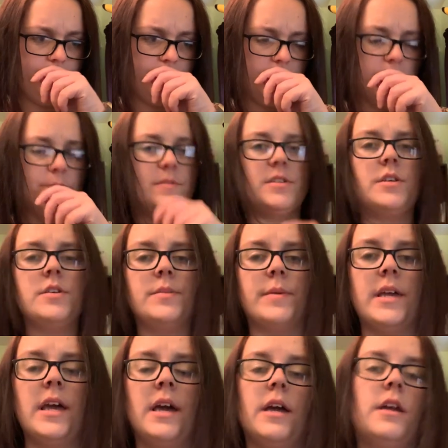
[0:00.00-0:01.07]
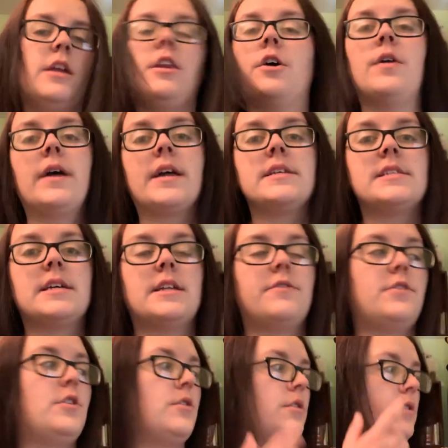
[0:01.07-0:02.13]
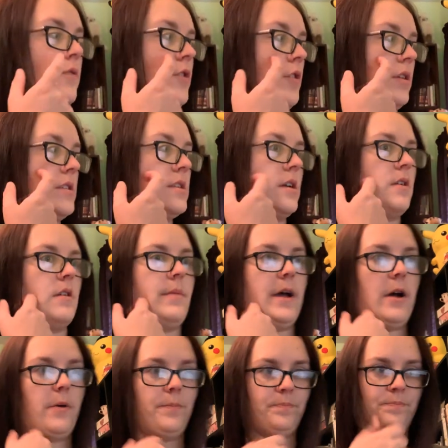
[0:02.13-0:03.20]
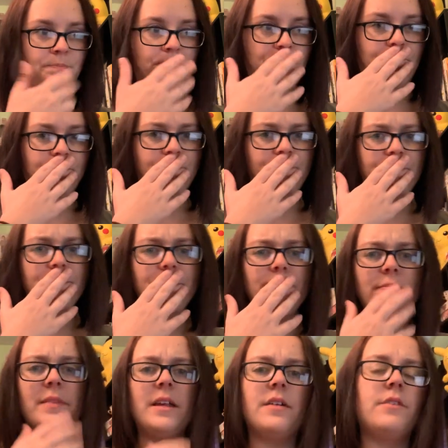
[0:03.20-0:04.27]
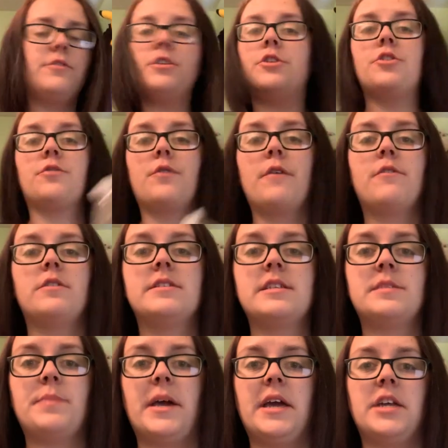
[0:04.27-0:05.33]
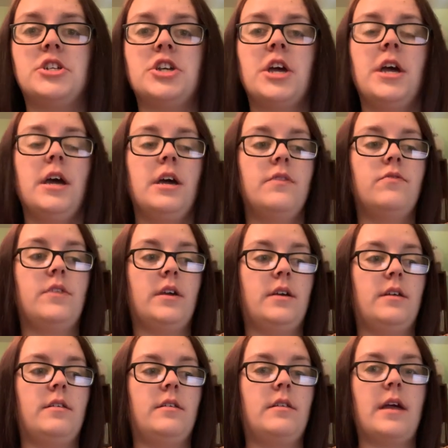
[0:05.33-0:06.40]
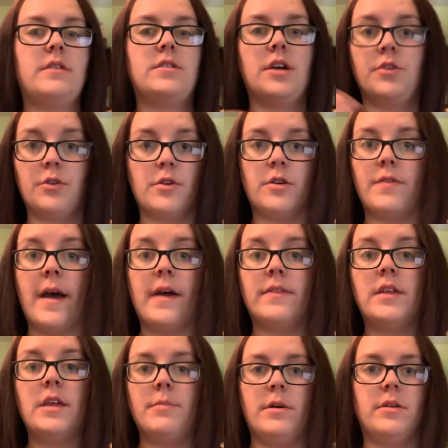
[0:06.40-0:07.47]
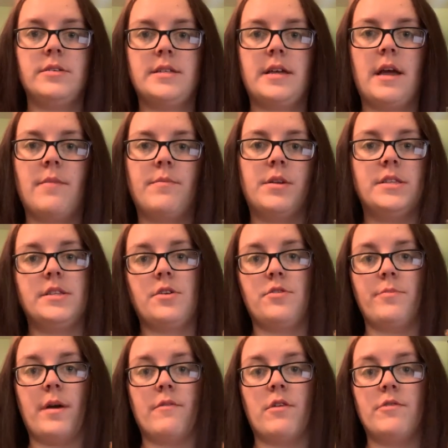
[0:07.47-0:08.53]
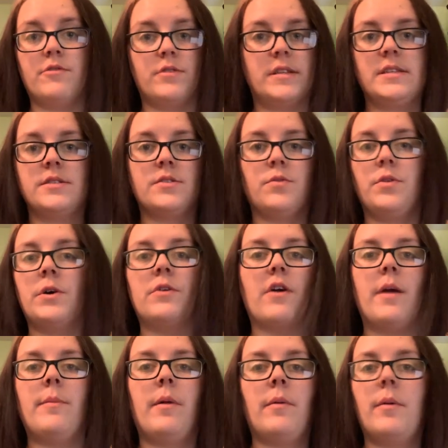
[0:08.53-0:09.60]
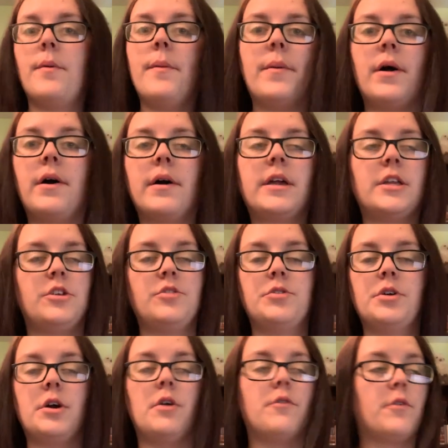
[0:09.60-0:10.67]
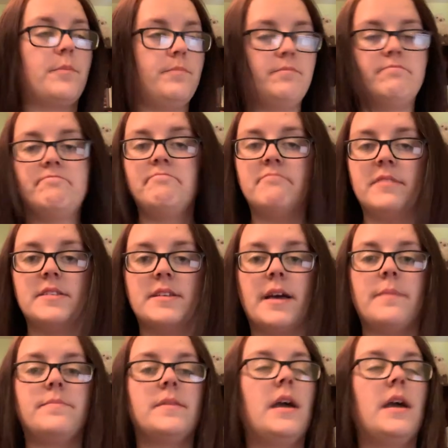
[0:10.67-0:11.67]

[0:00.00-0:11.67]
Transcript: Excuse me. You know, like I said, if you're concerned about your references page, then tell her that in the email. Say, I'm concerned my references don't look right, blah, blah, blah, blah. Can you look over them? That's that.